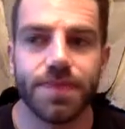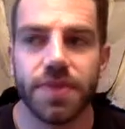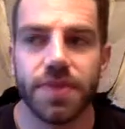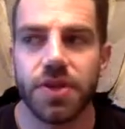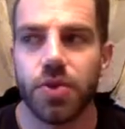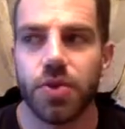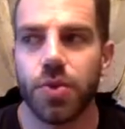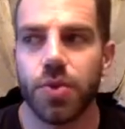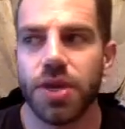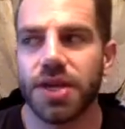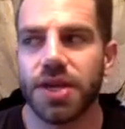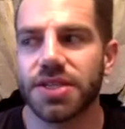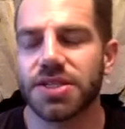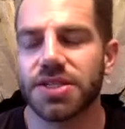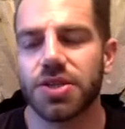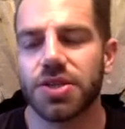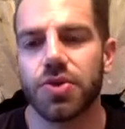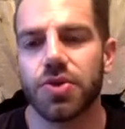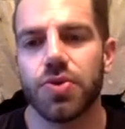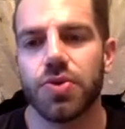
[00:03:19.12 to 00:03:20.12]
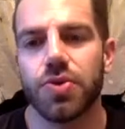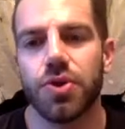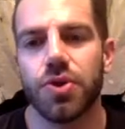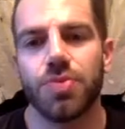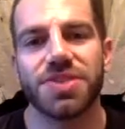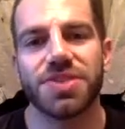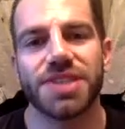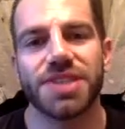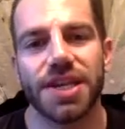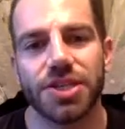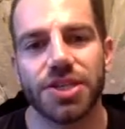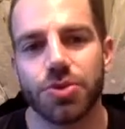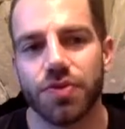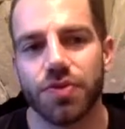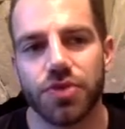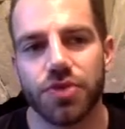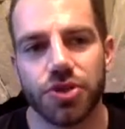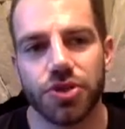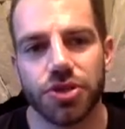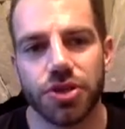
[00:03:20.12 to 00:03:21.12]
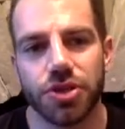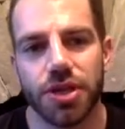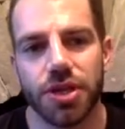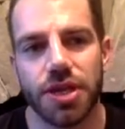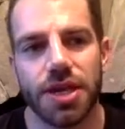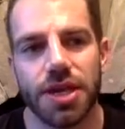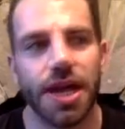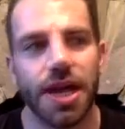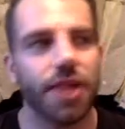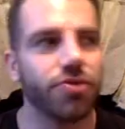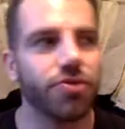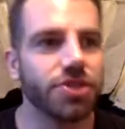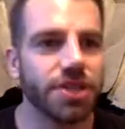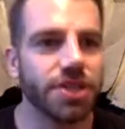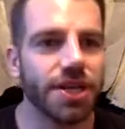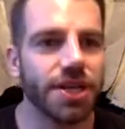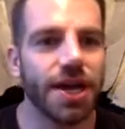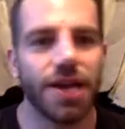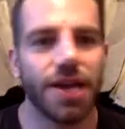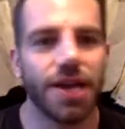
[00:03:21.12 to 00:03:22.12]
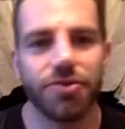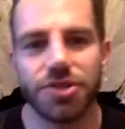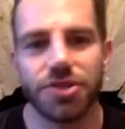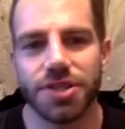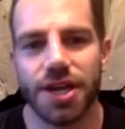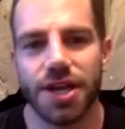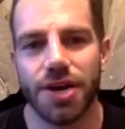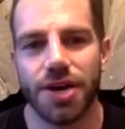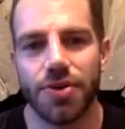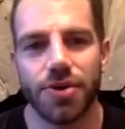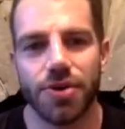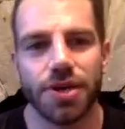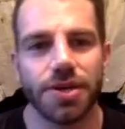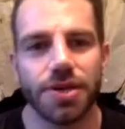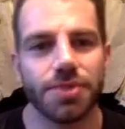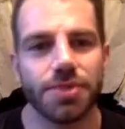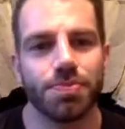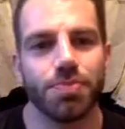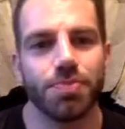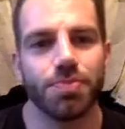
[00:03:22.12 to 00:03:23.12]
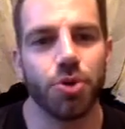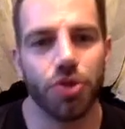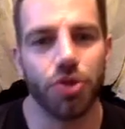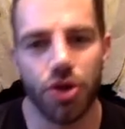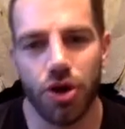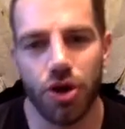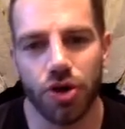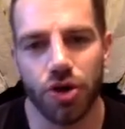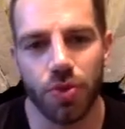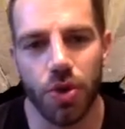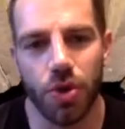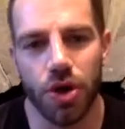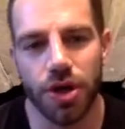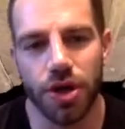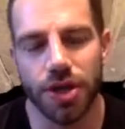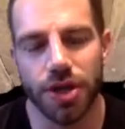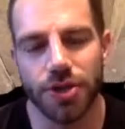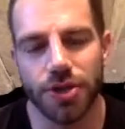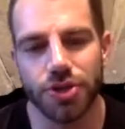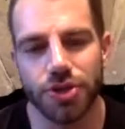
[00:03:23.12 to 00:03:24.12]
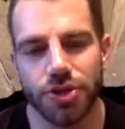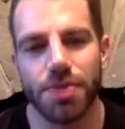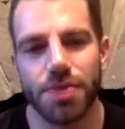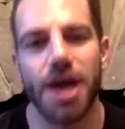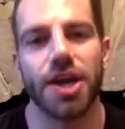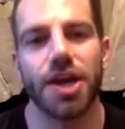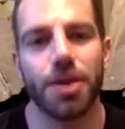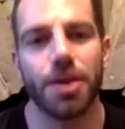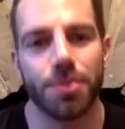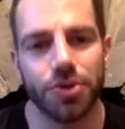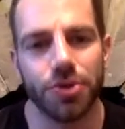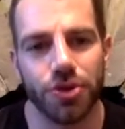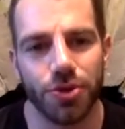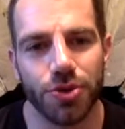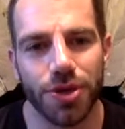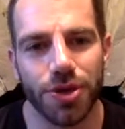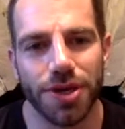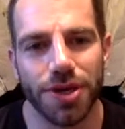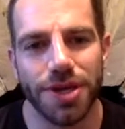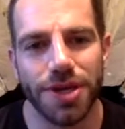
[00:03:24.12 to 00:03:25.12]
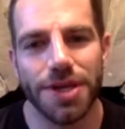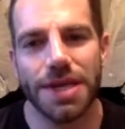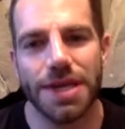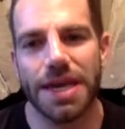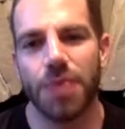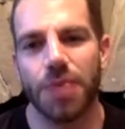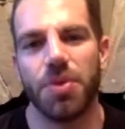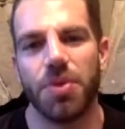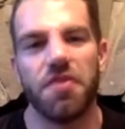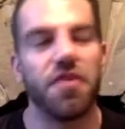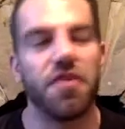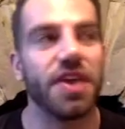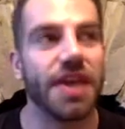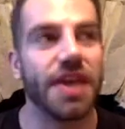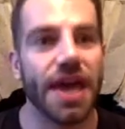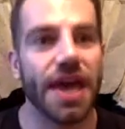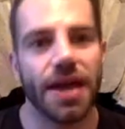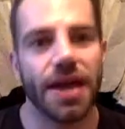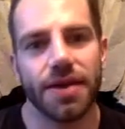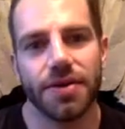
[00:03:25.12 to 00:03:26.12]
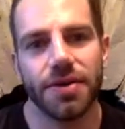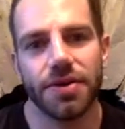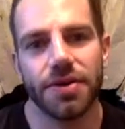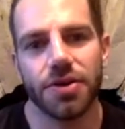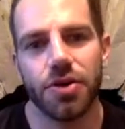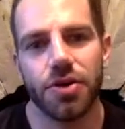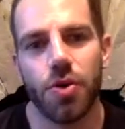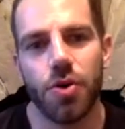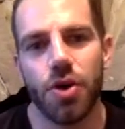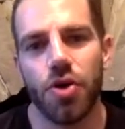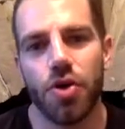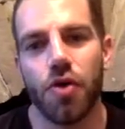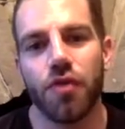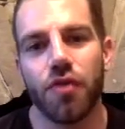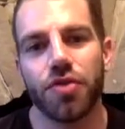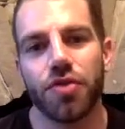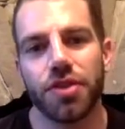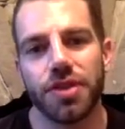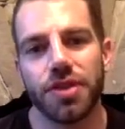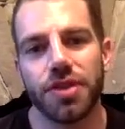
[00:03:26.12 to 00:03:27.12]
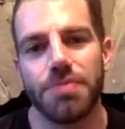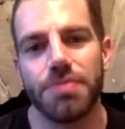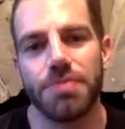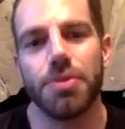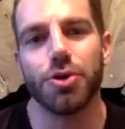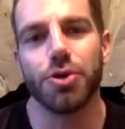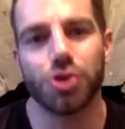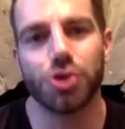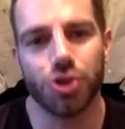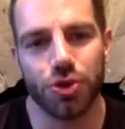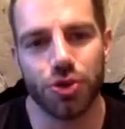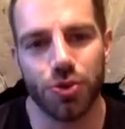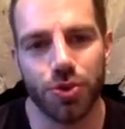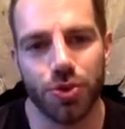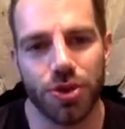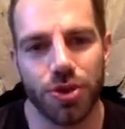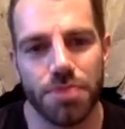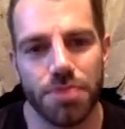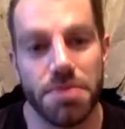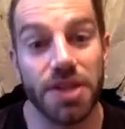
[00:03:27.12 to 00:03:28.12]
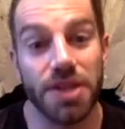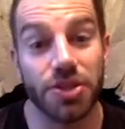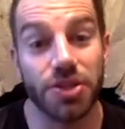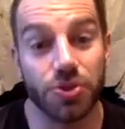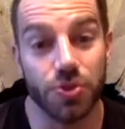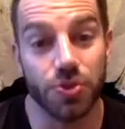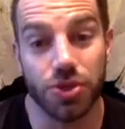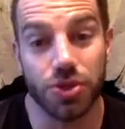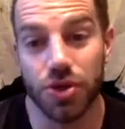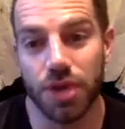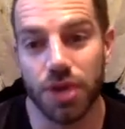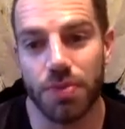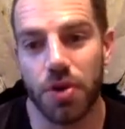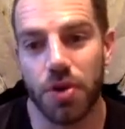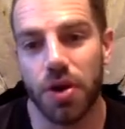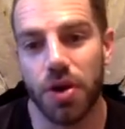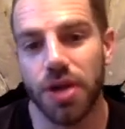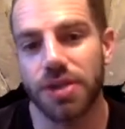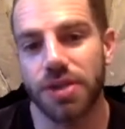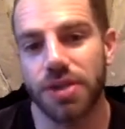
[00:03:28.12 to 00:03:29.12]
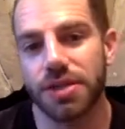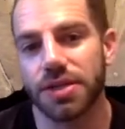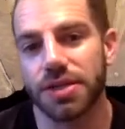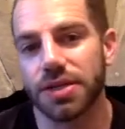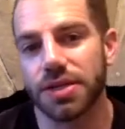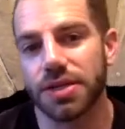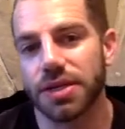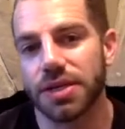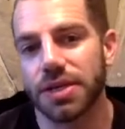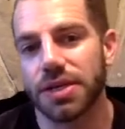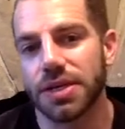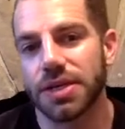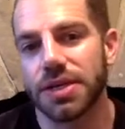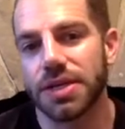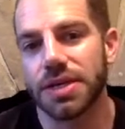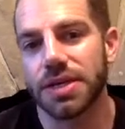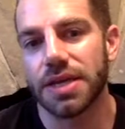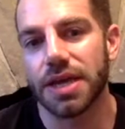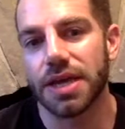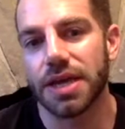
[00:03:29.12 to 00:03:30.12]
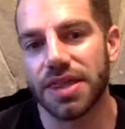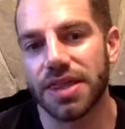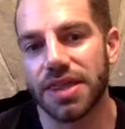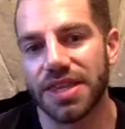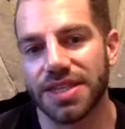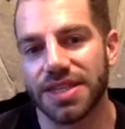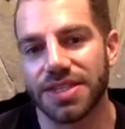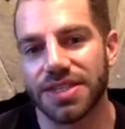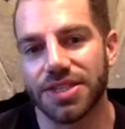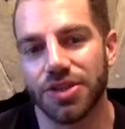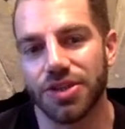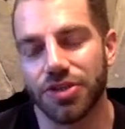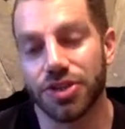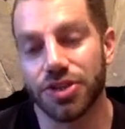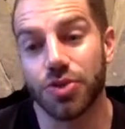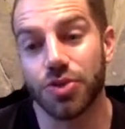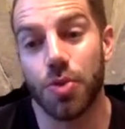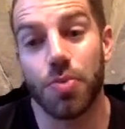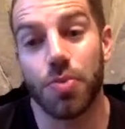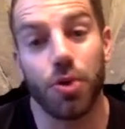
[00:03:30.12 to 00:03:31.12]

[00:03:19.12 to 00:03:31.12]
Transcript: you know, we get so obsessed with just the calories in, calories out, put the hard work in, just man up and do it, and we forget quite often the emotional and the mental side behind this, you know, the sort of